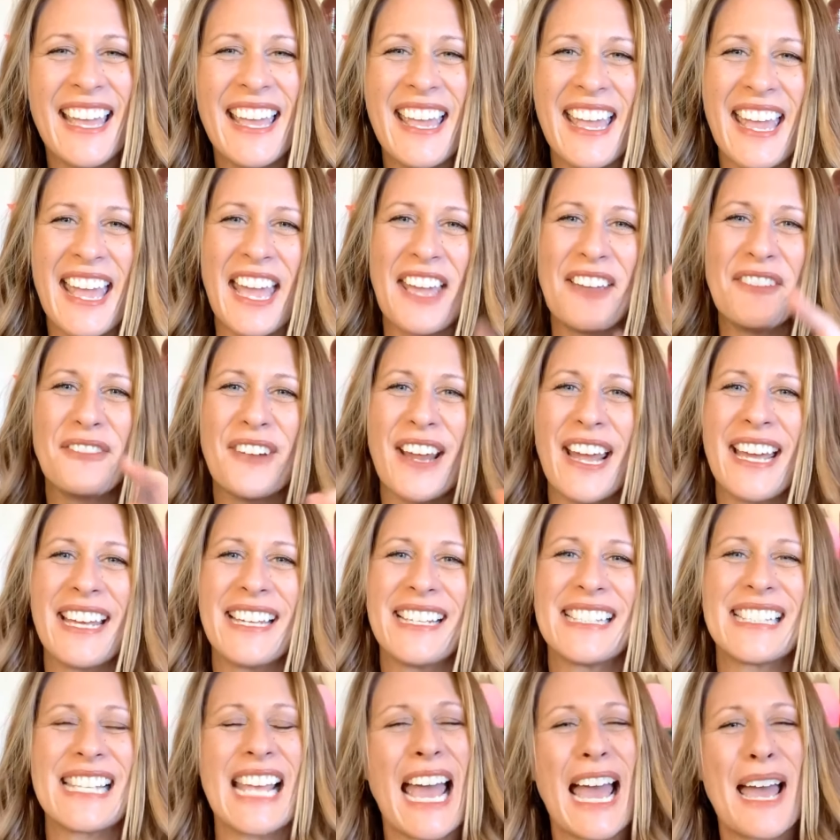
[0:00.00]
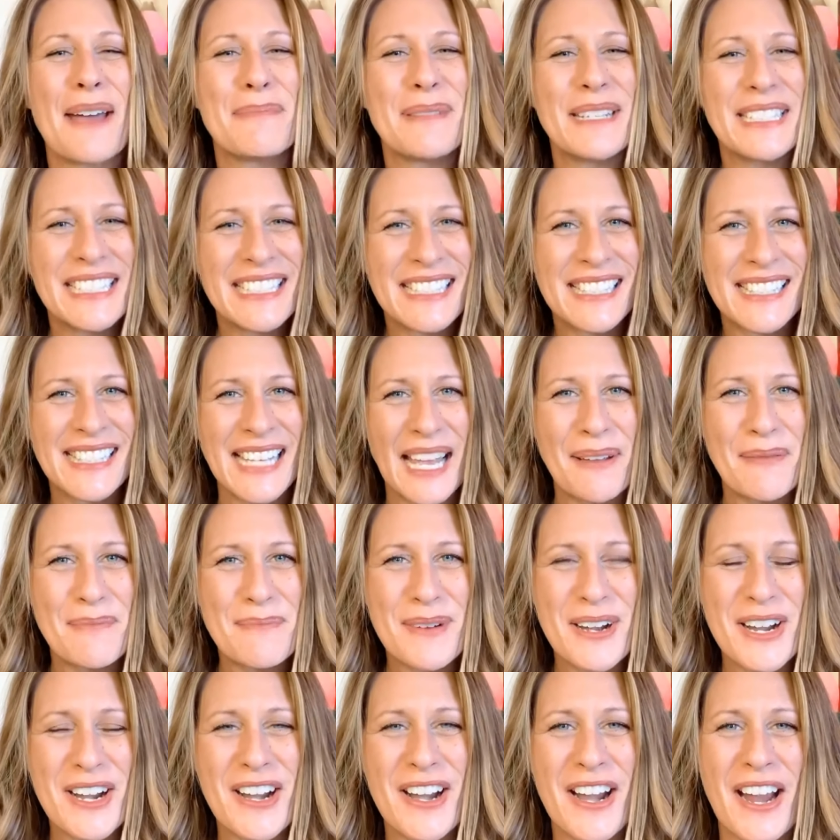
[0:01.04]
Hey friends, happy December.
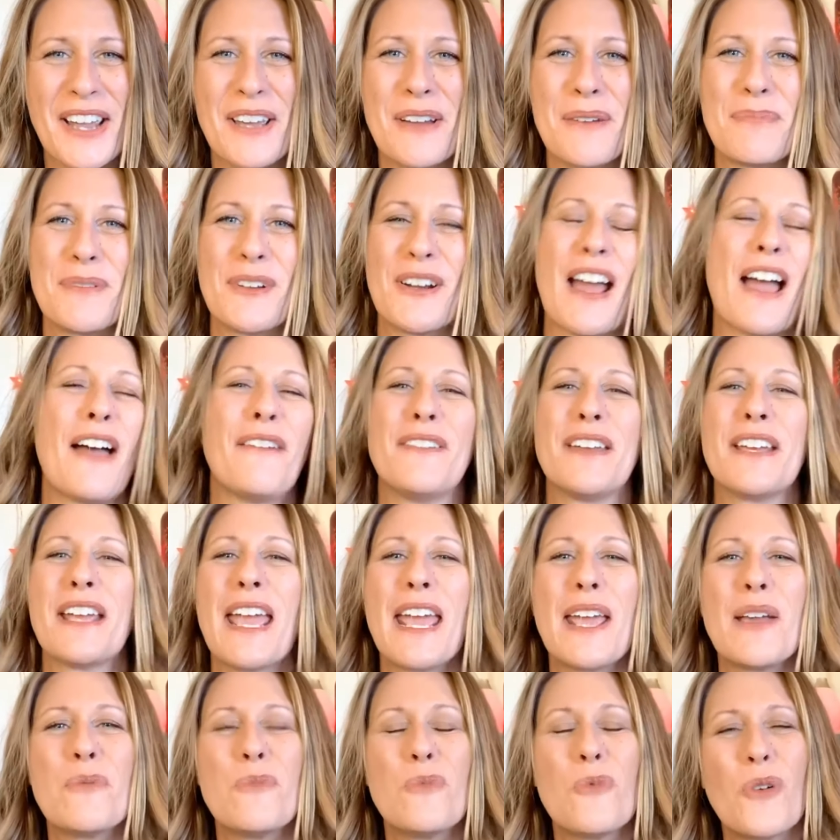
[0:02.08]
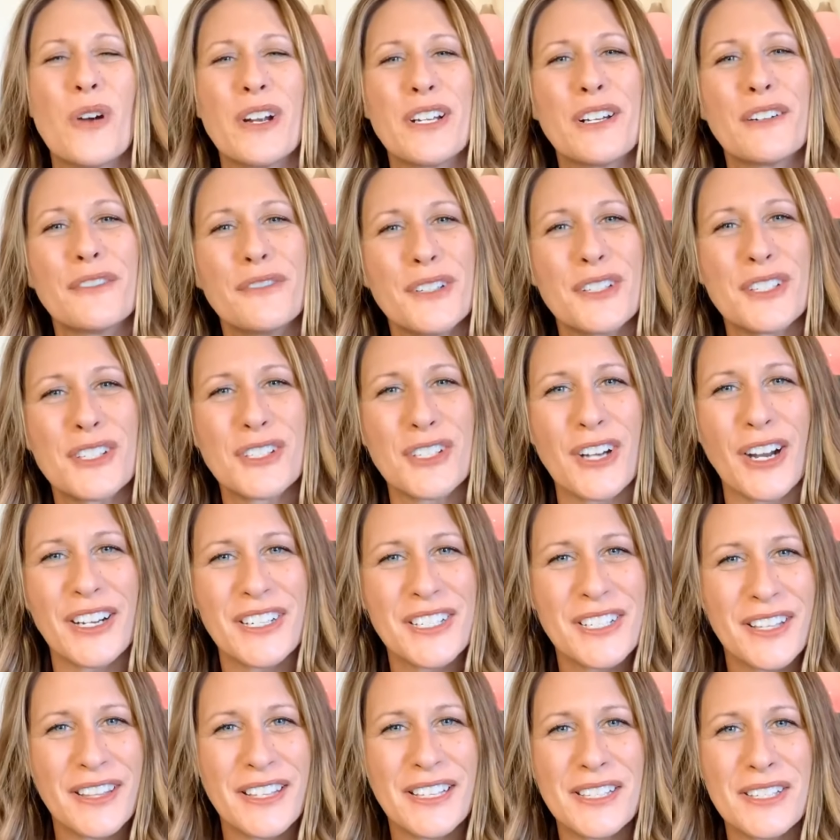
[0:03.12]
I hope you're having a wonderful start
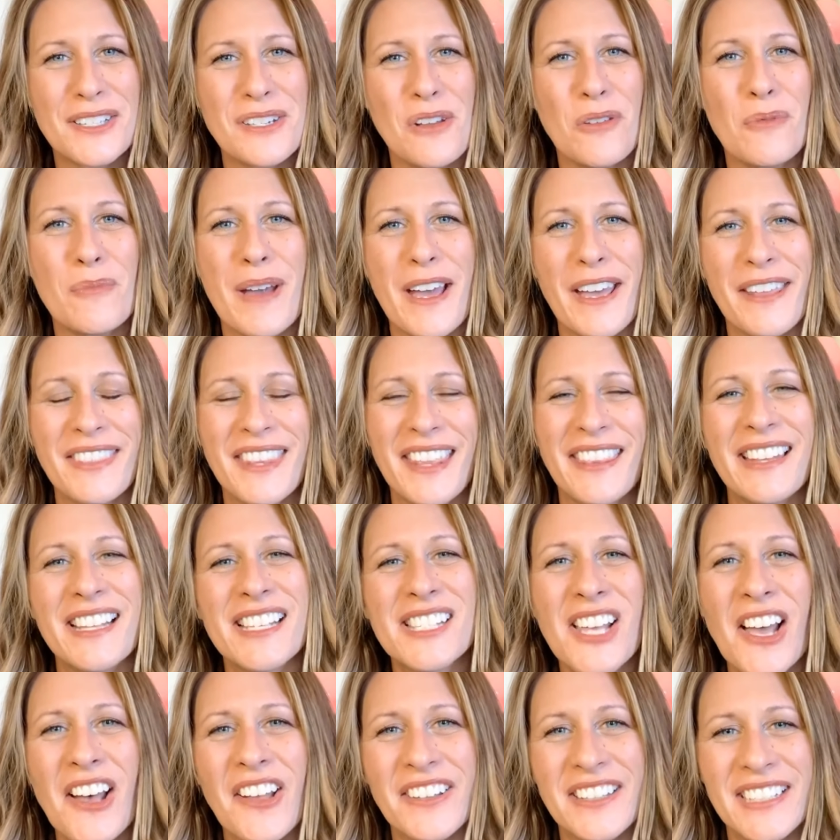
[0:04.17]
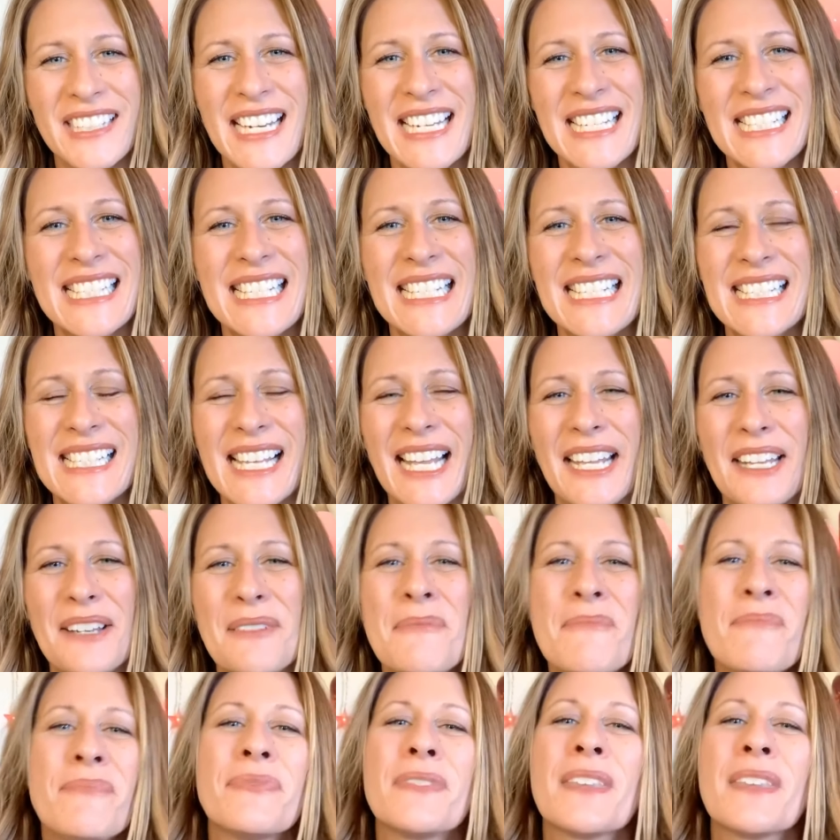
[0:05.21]
to this new month and this holiday season.